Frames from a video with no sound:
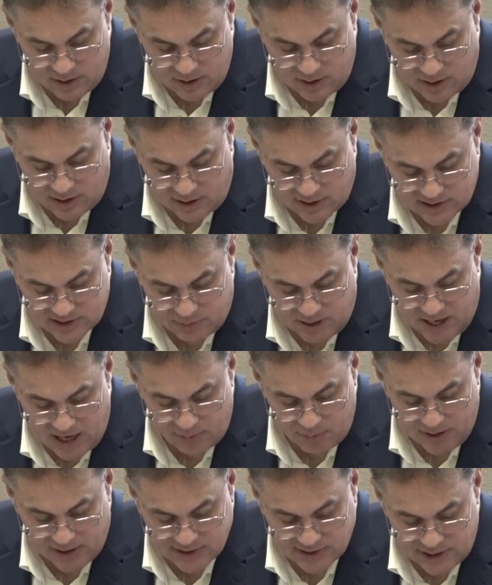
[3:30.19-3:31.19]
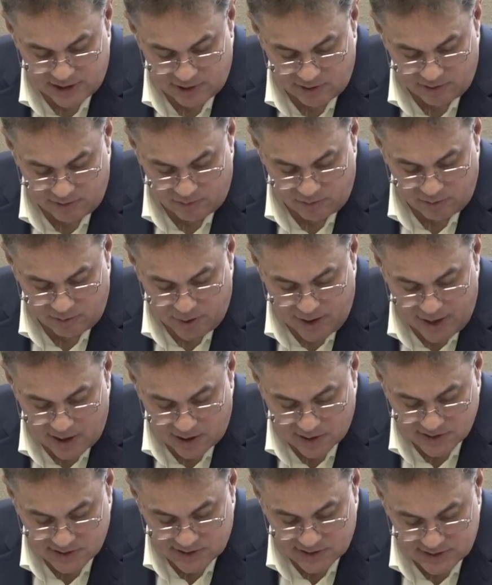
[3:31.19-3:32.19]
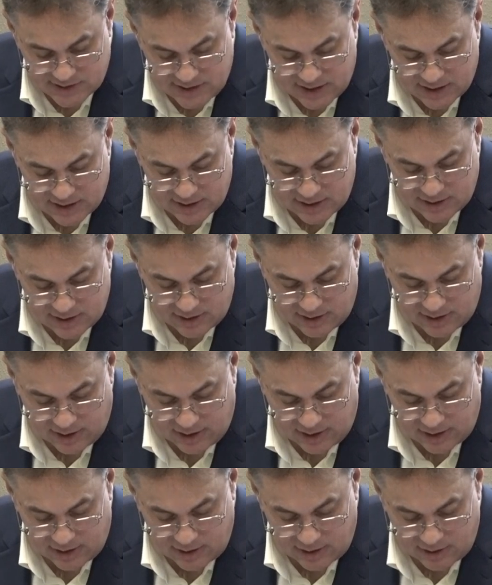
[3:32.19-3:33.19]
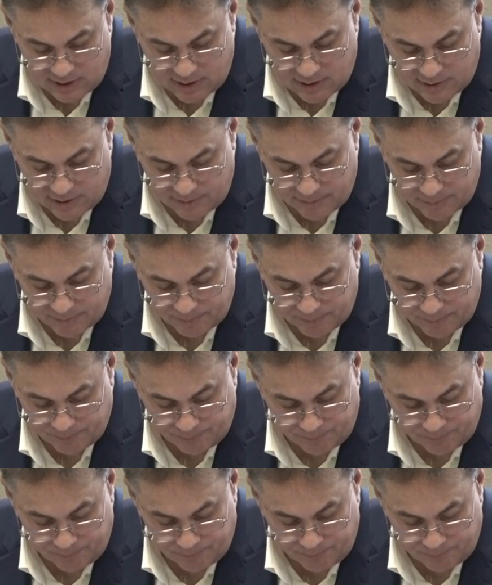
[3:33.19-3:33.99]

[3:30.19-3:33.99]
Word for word: uh, spot masonry repairs as needed, and um,